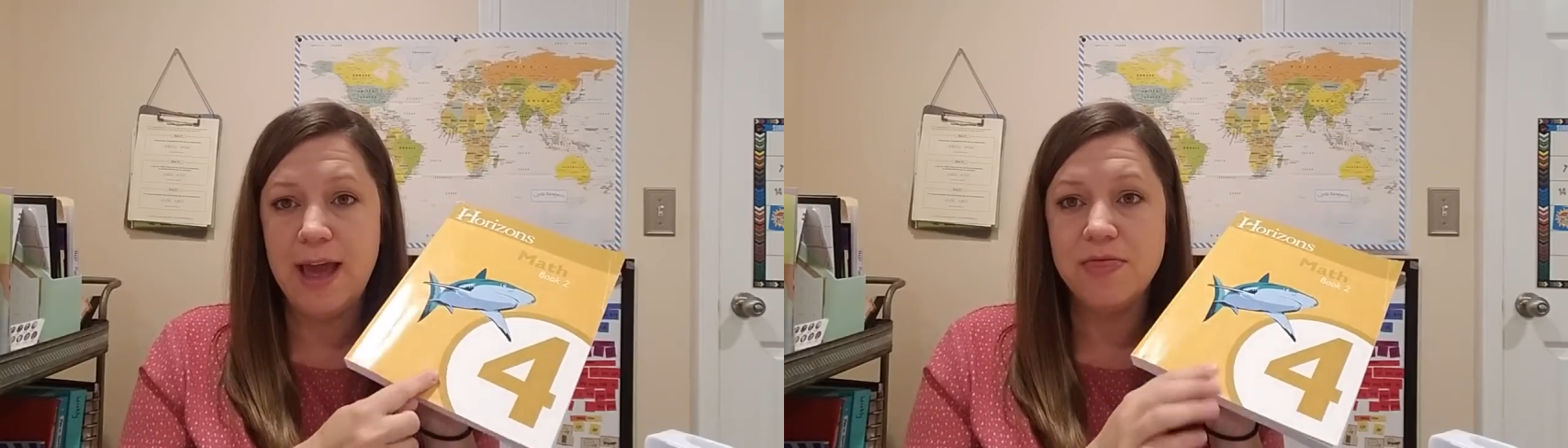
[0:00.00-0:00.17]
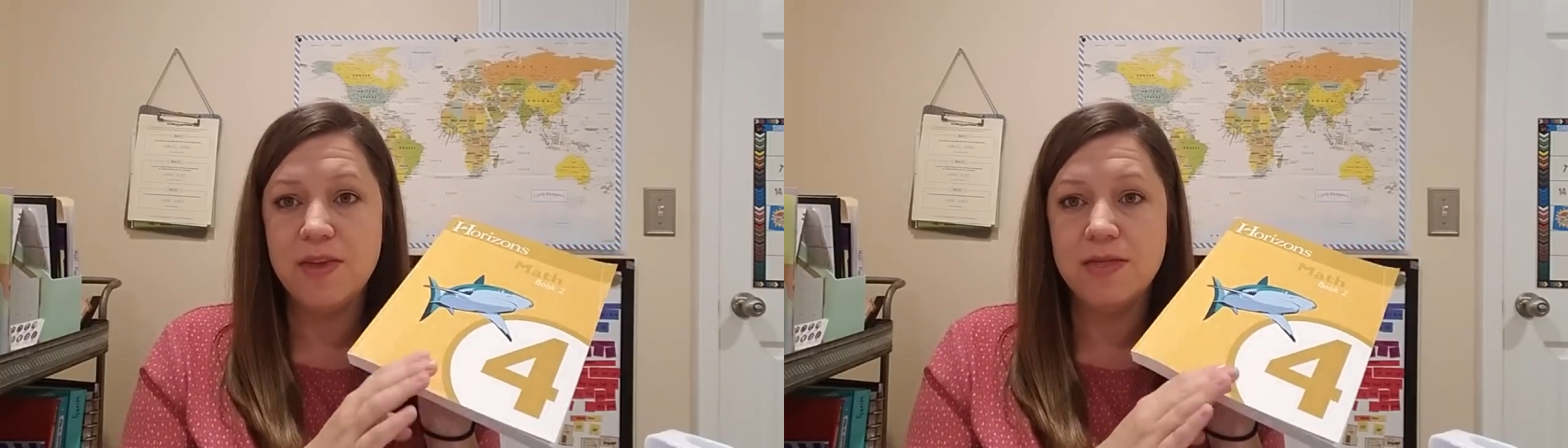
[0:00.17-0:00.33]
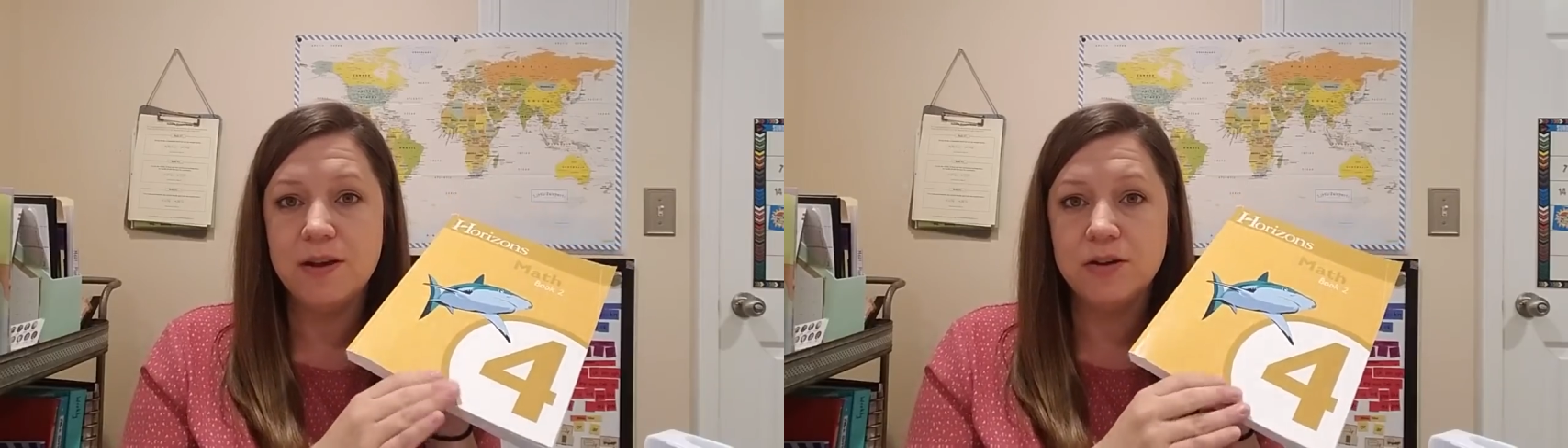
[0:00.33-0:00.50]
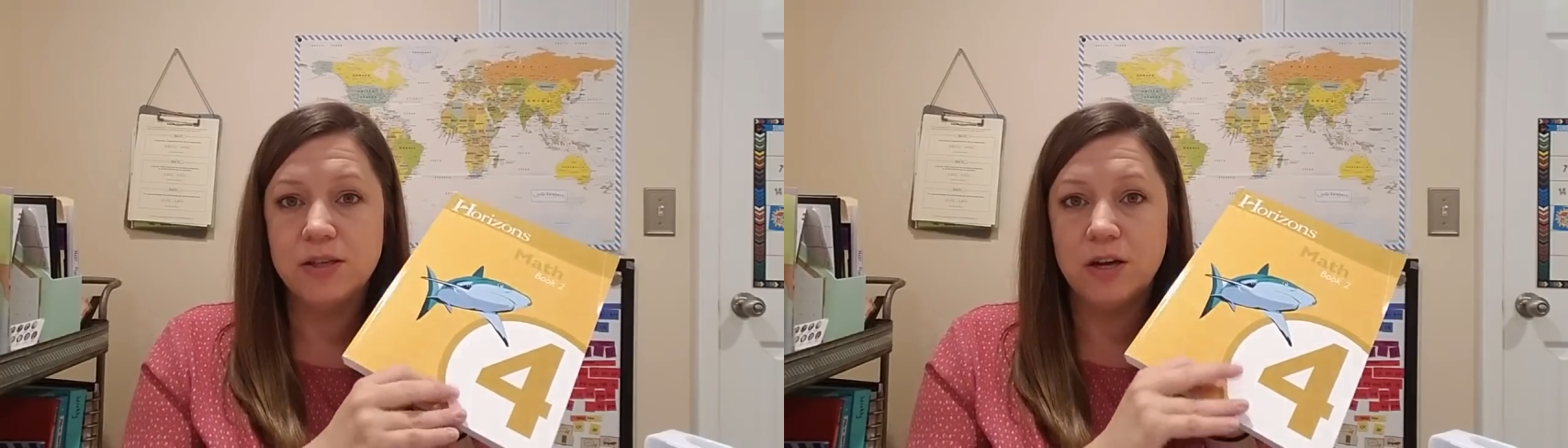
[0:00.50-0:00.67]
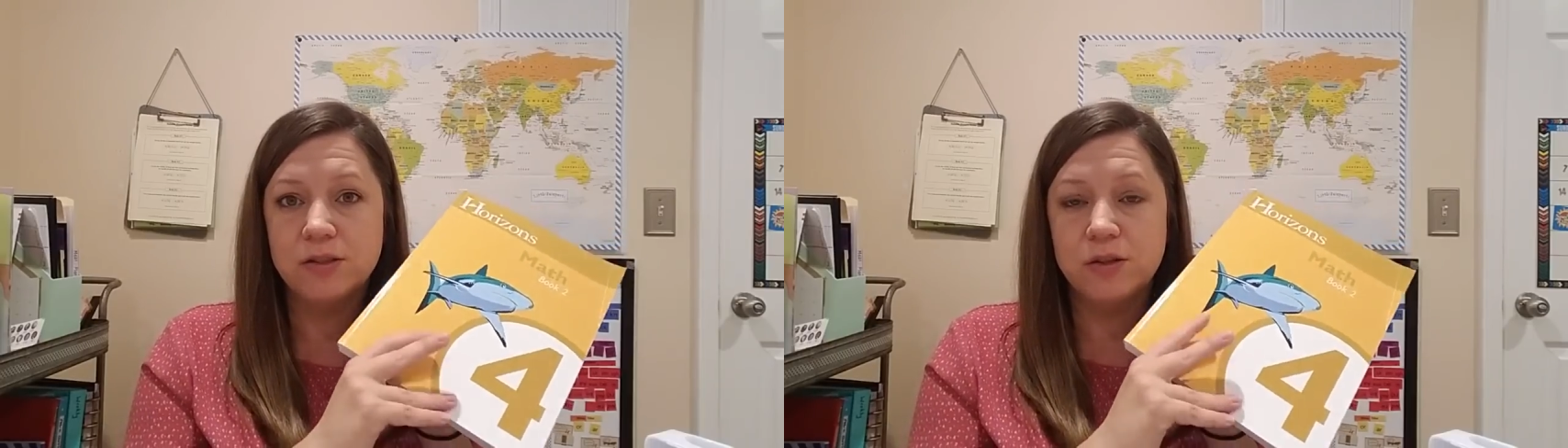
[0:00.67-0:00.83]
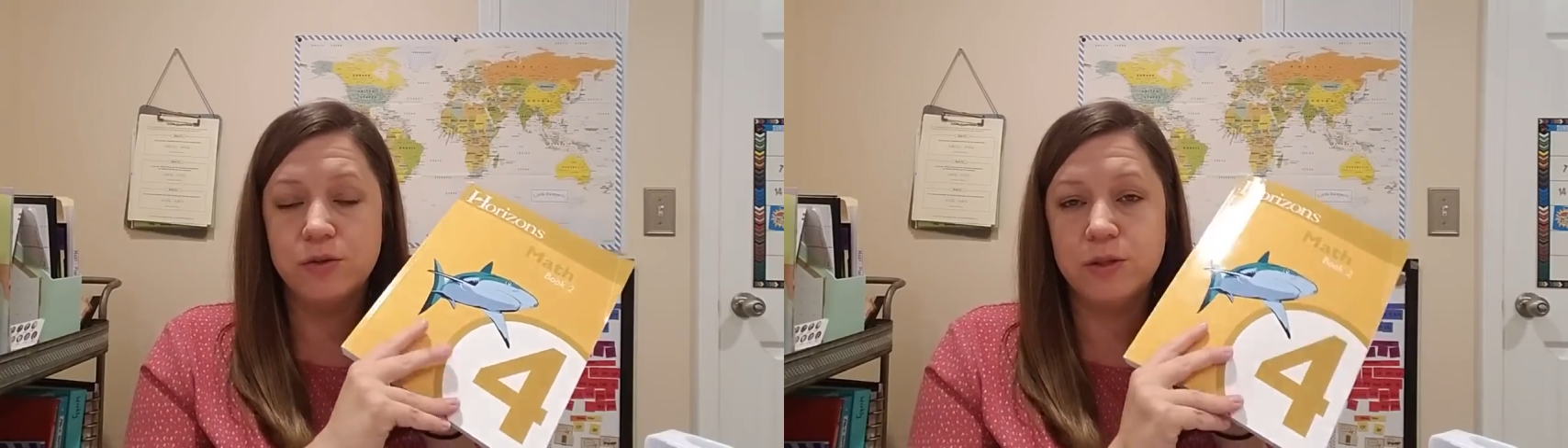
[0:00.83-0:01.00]
and then there's
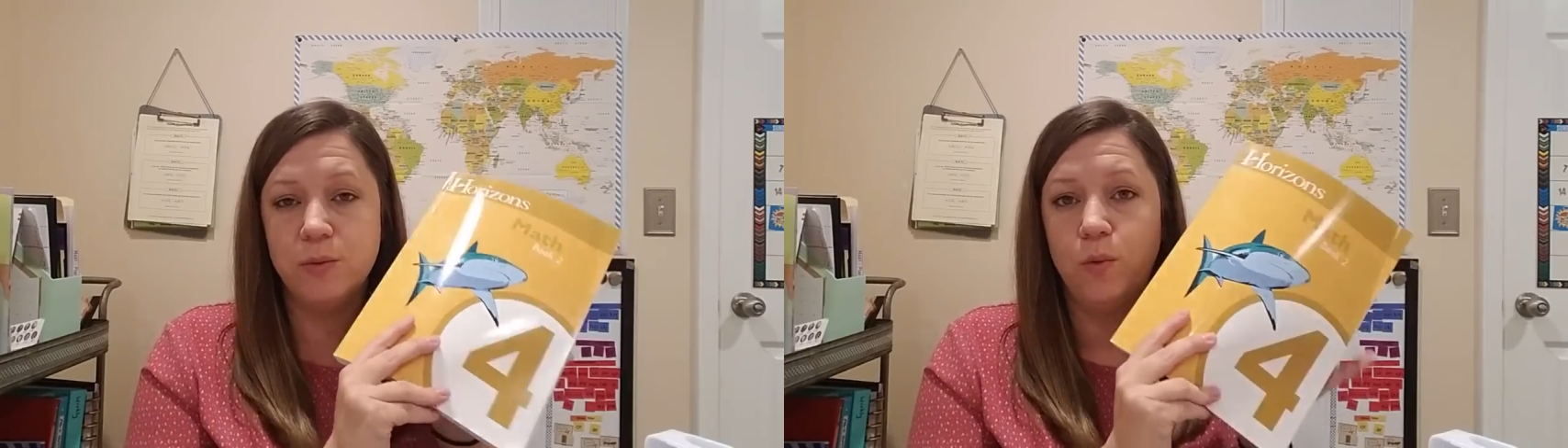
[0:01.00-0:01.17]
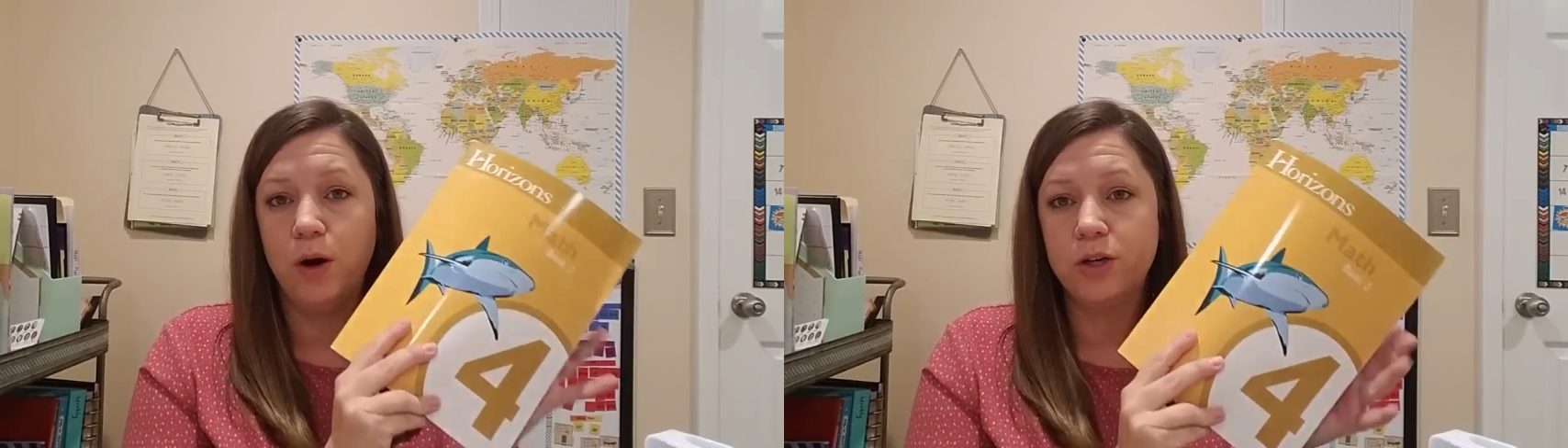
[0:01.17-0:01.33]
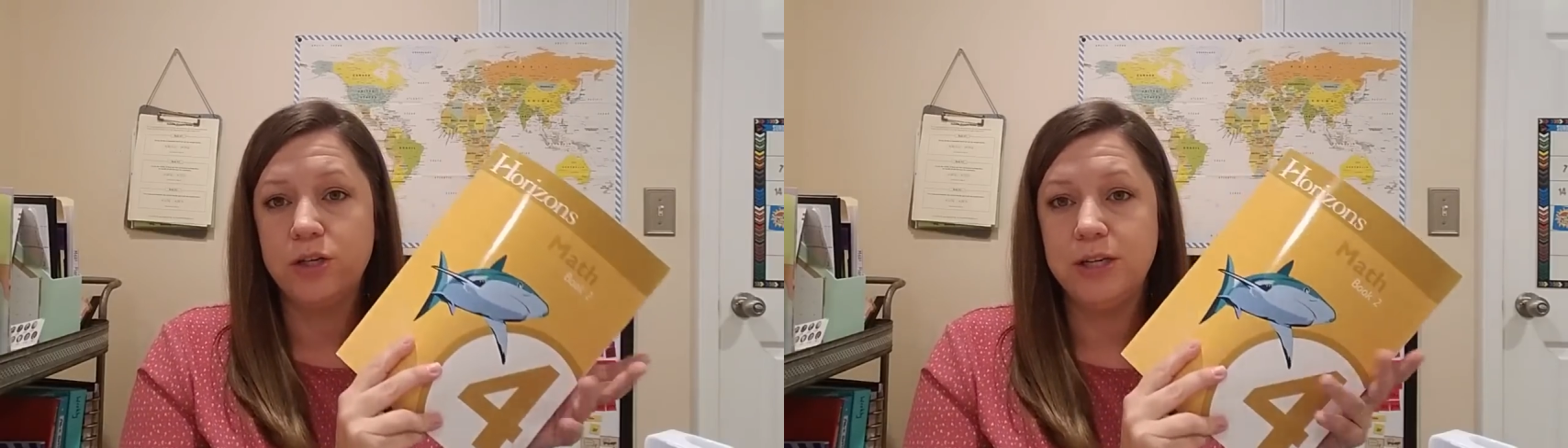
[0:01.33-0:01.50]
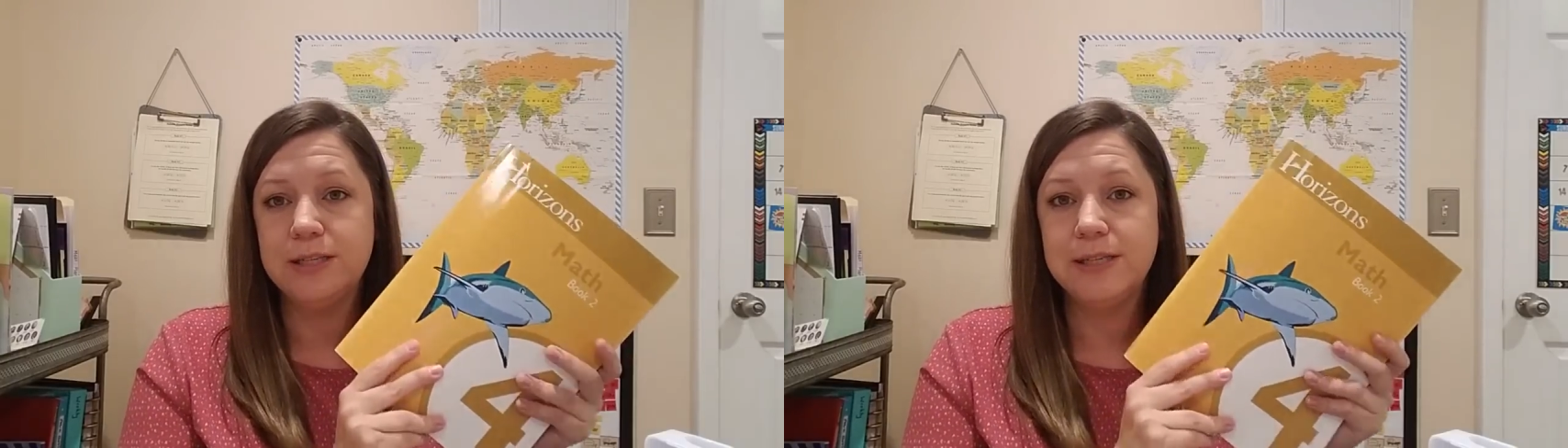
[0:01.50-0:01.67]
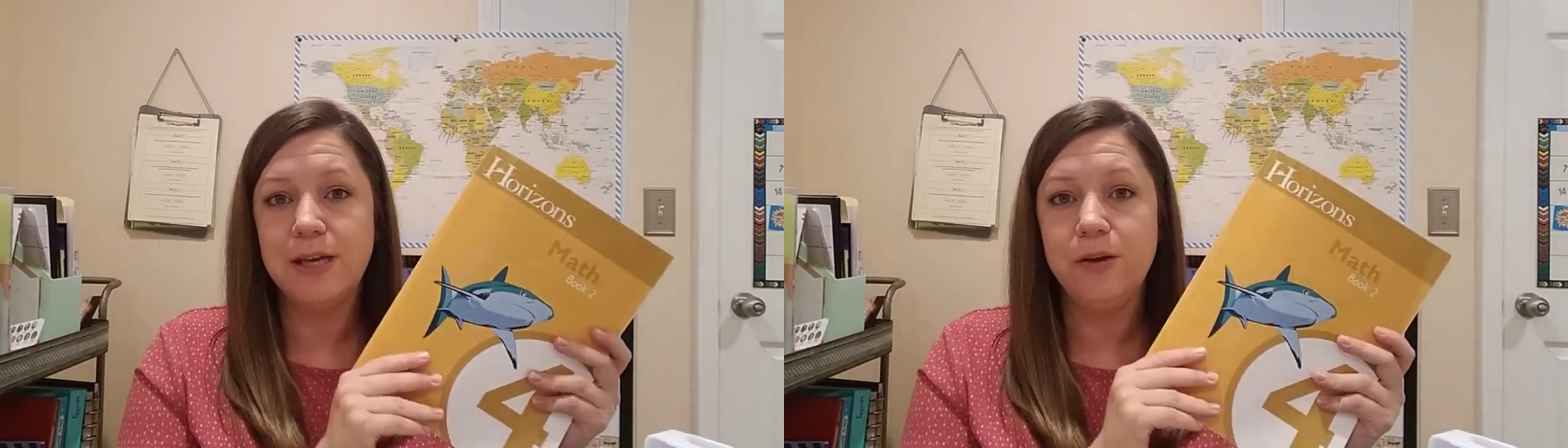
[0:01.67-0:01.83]
also some worksheets that